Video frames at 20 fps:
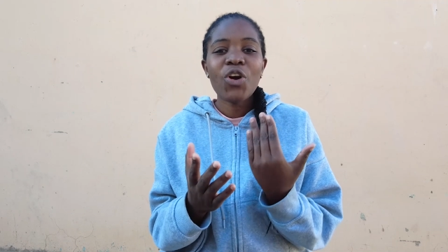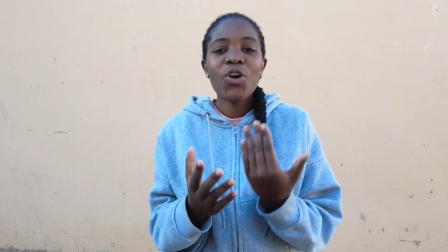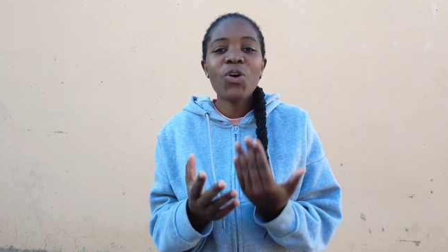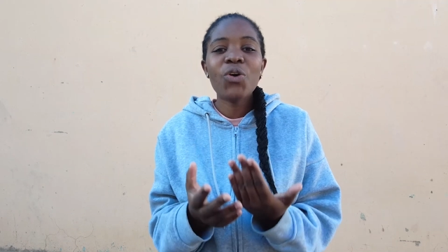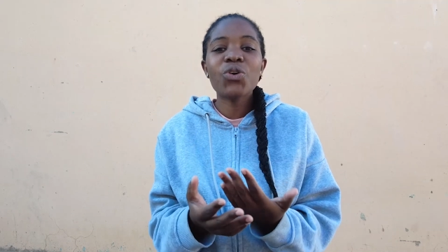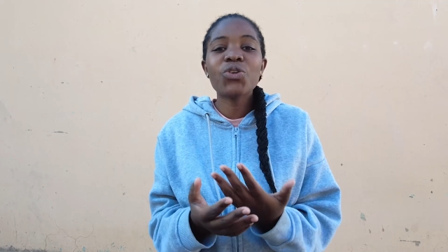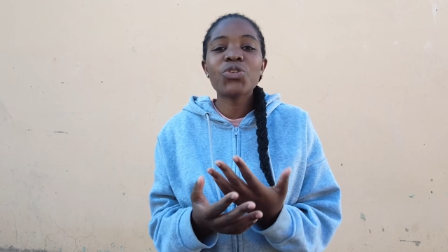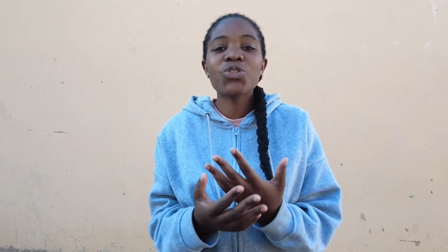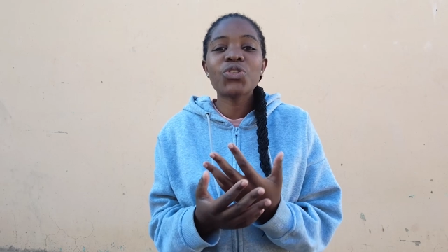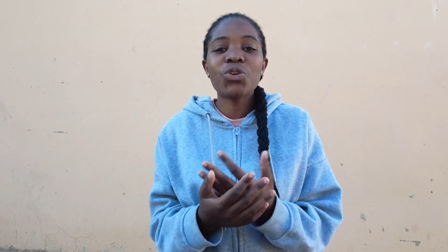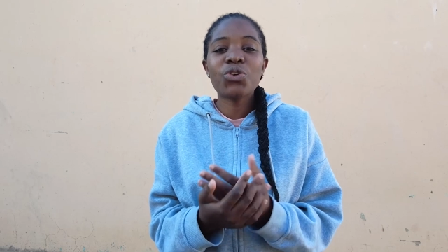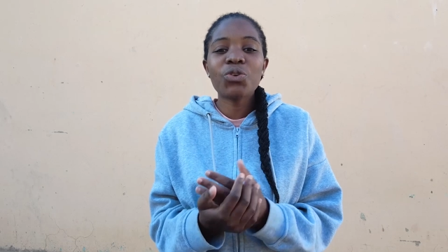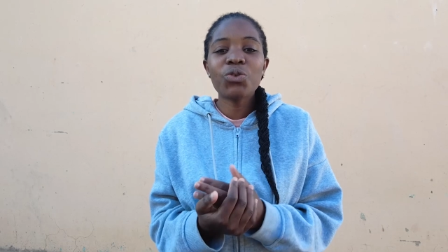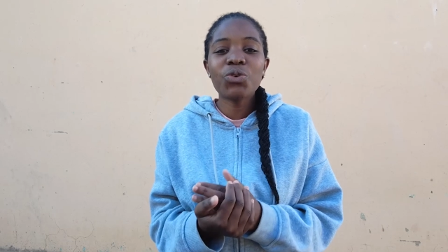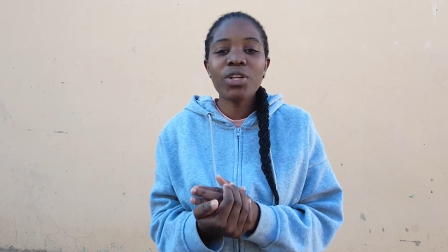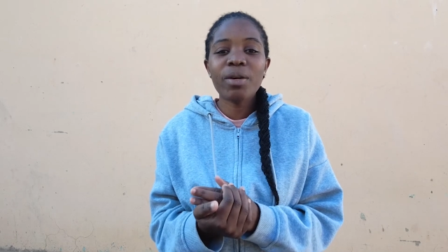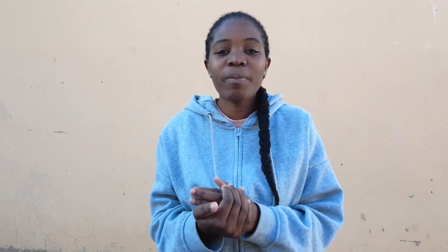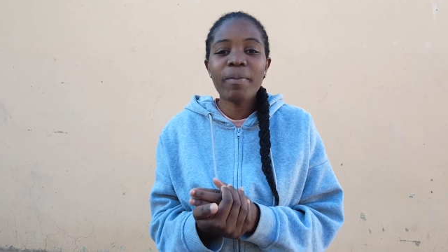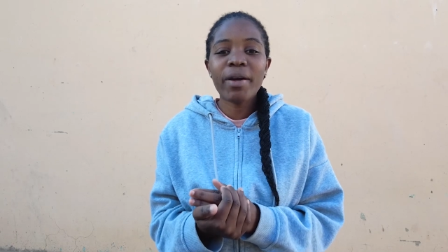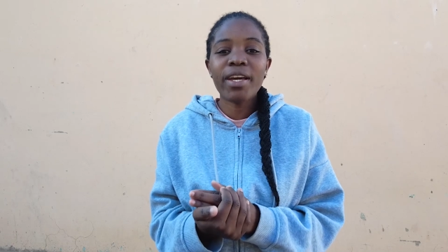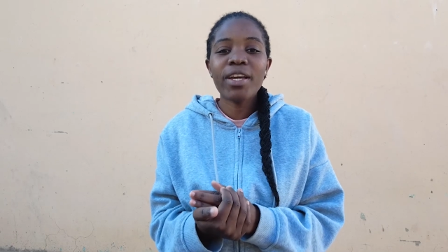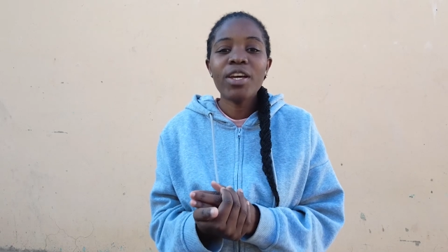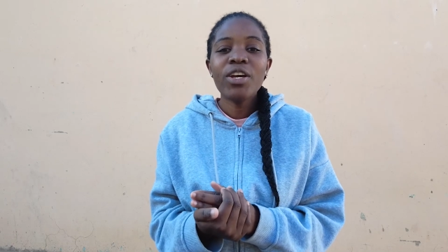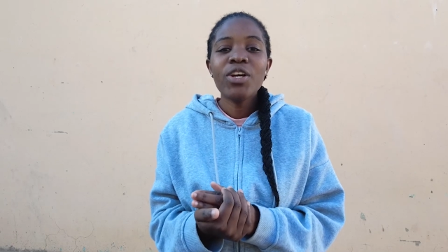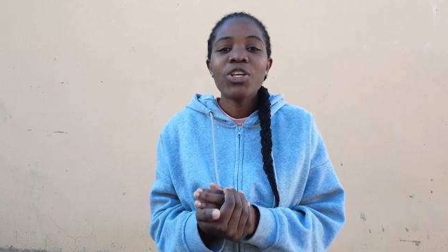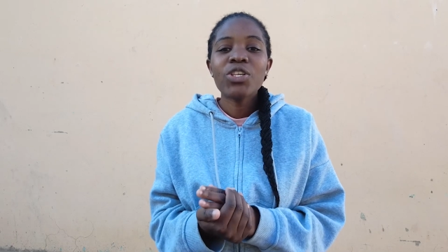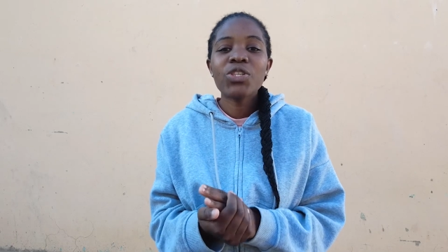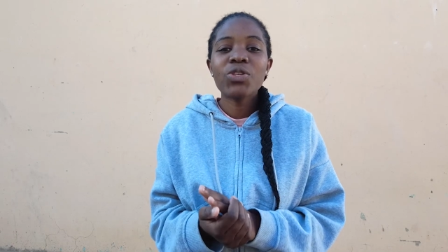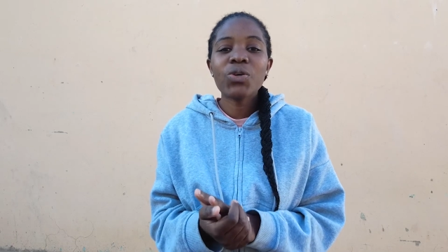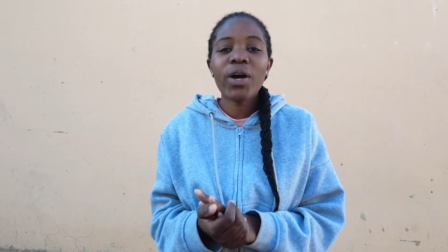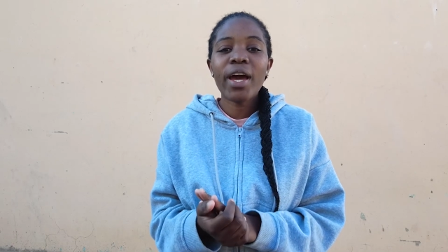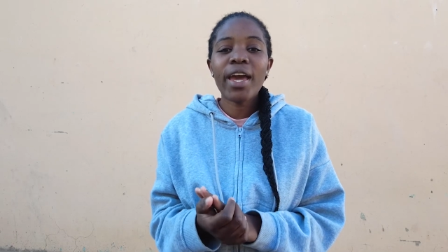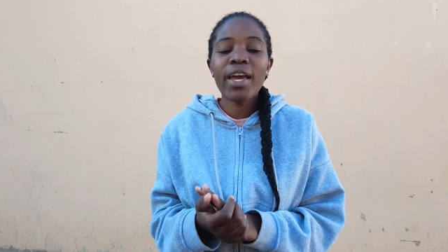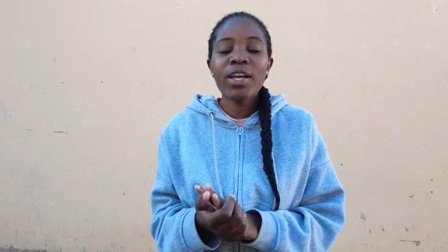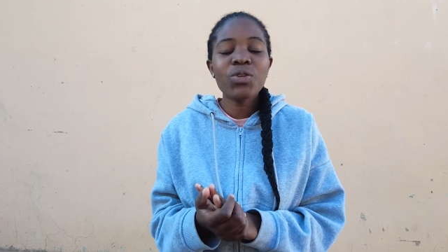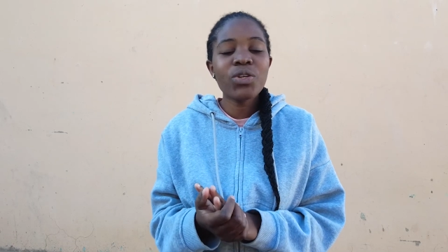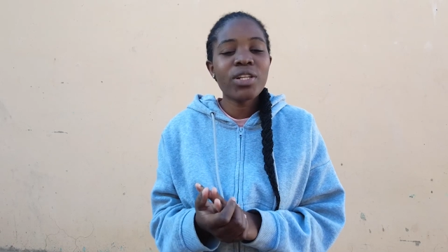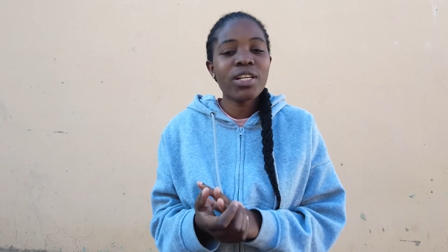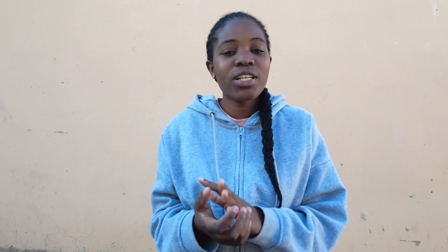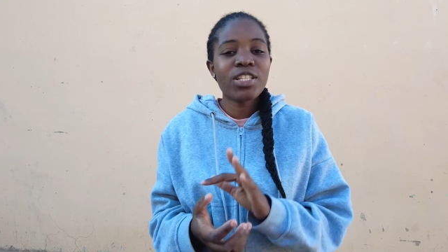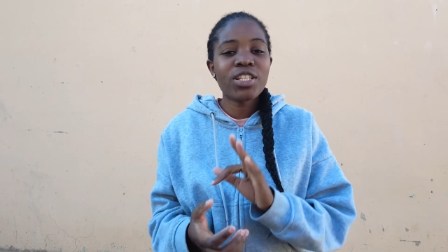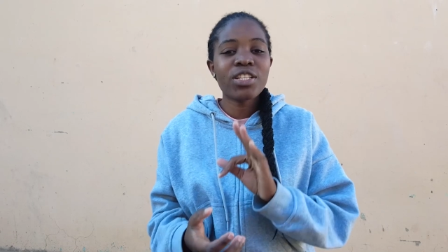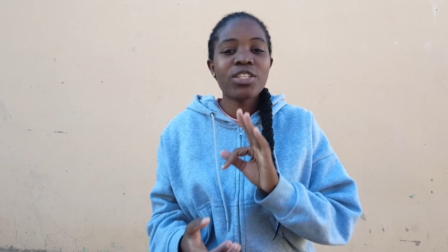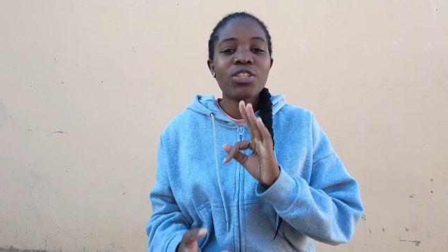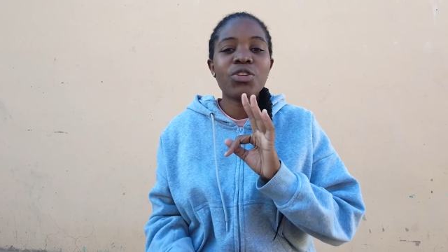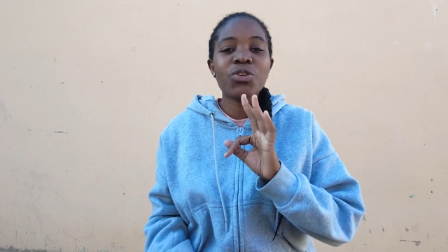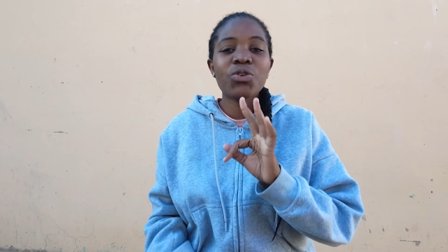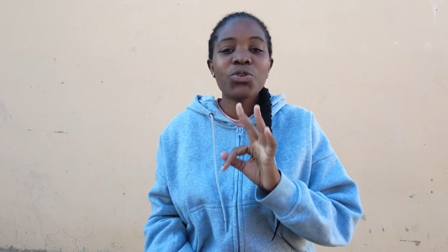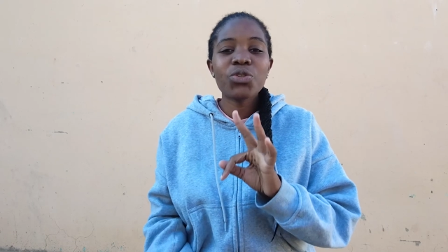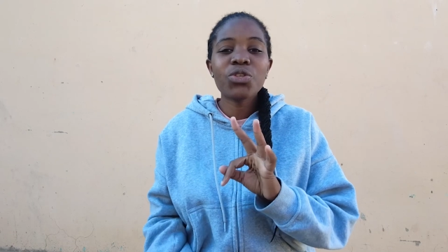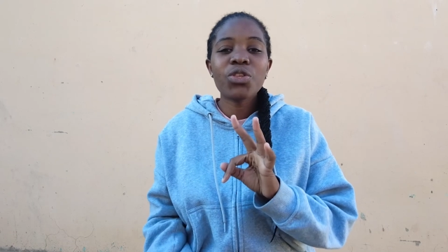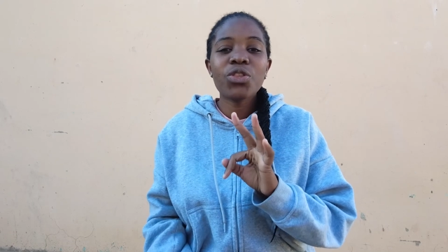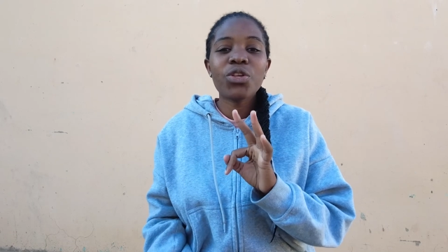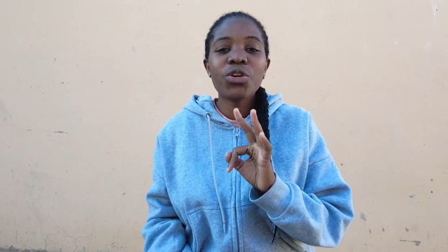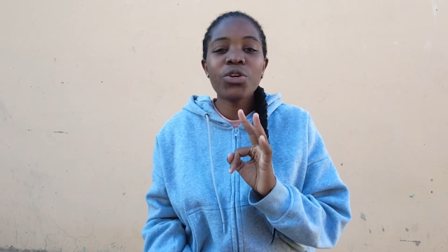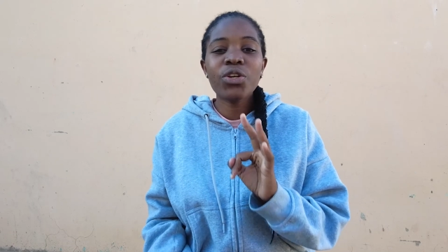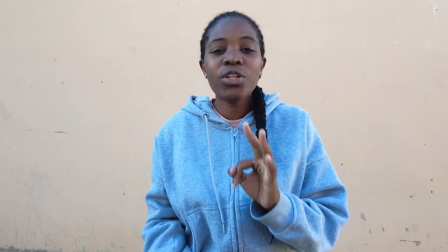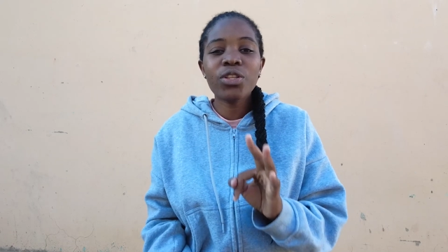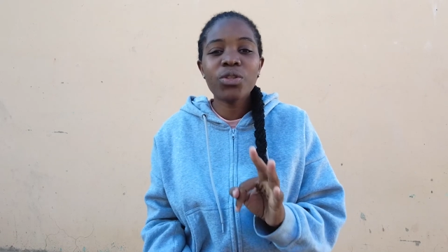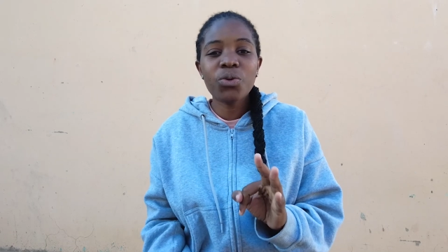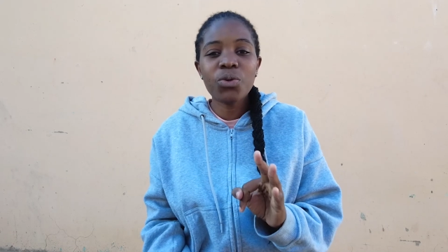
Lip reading: course on Udemy. So I actually just used 3